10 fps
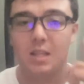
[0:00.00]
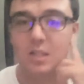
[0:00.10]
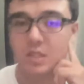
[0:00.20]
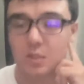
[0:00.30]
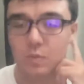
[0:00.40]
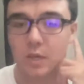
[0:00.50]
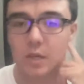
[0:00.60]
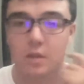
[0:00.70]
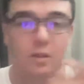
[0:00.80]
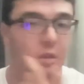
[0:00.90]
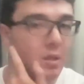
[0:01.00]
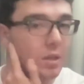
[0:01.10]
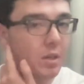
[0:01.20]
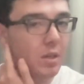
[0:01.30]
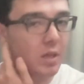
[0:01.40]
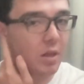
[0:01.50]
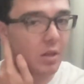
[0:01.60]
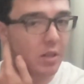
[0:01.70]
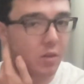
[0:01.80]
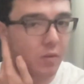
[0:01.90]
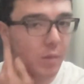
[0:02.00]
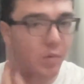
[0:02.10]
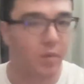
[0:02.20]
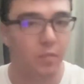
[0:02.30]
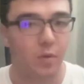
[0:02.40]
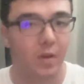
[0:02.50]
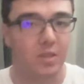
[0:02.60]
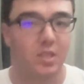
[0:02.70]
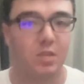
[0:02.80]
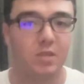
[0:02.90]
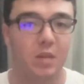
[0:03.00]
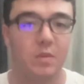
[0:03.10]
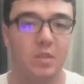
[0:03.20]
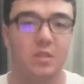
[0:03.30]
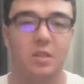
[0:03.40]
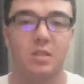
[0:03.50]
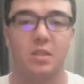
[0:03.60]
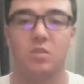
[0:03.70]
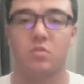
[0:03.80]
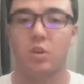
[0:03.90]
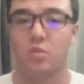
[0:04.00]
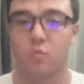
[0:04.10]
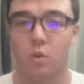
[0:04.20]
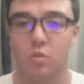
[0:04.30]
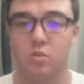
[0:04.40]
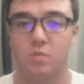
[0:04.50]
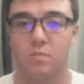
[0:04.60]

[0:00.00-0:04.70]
this week, in November, around the same time as Disney's Strange World.